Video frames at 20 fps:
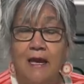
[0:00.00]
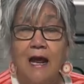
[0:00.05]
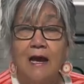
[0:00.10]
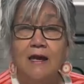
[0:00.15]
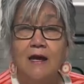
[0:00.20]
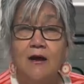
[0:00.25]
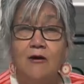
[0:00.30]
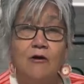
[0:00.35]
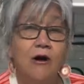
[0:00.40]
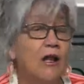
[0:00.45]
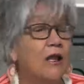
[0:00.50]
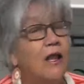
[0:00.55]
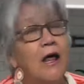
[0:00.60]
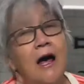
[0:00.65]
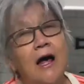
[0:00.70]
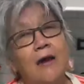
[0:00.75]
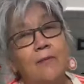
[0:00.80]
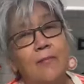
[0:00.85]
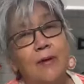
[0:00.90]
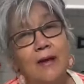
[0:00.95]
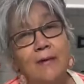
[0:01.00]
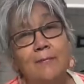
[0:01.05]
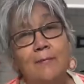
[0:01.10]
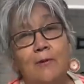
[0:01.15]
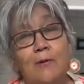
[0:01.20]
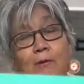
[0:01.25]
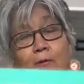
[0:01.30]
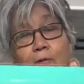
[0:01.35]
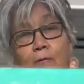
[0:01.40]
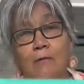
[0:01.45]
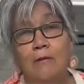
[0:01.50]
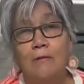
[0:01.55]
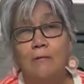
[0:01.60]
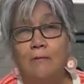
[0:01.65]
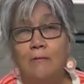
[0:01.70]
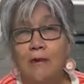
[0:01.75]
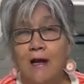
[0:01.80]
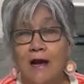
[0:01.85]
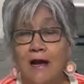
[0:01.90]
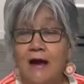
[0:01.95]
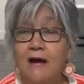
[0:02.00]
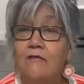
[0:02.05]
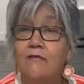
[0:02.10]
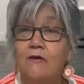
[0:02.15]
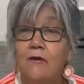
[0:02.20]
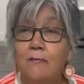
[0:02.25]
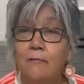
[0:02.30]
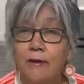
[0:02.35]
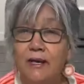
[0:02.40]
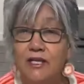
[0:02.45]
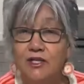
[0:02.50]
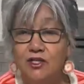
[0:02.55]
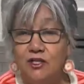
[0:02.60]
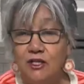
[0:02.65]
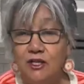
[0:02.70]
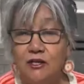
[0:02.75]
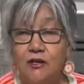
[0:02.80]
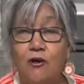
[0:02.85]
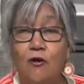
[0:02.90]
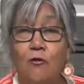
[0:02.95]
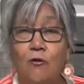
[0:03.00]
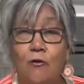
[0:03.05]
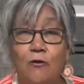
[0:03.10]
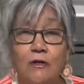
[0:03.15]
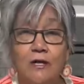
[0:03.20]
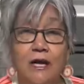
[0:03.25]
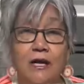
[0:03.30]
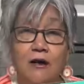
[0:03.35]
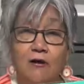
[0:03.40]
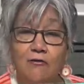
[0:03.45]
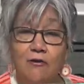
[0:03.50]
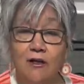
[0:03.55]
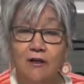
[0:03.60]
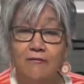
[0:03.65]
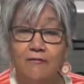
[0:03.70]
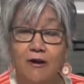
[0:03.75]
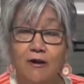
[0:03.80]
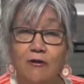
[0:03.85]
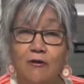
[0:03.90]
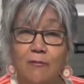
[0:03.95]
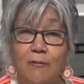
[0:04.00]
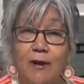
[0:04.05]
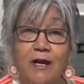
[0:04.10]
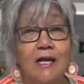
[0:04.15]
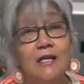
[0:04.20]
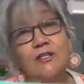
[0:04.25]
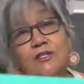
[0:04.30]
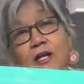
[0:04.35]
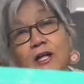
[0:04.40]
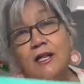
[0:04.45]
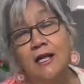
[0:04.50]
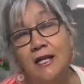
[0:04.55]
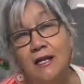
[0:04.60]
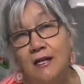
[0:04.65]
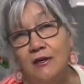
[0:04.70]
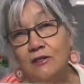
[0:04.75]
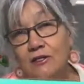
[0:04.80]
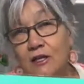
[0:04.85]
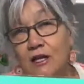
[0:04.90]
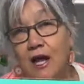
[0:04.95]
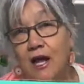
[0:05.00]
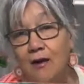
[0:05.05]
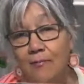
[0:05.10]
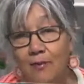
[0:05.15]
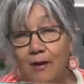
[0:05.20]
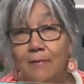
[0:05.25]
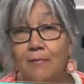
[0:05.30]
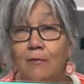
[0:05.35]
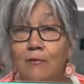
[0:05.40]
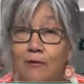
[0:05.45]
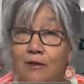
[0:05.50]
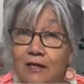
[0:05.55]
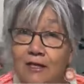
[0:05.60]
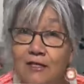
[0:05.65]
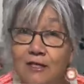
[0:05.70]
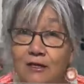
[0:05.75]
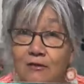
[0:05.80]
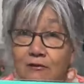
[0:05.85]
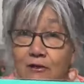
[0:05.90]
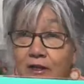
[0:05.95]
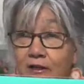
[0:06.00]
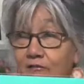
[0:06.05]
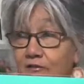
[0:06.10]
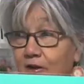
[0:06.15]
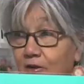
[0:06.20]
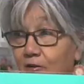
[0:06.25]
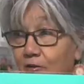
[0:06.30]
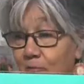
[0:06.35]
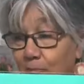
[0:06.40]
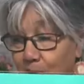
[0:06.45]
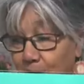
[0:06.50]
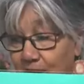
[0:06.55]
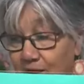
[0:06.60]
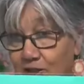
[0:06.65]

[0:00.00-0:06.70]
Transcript: And I know a lot of people have beachy decor. They don't live near the beach. And then there's a lot of people that do live near the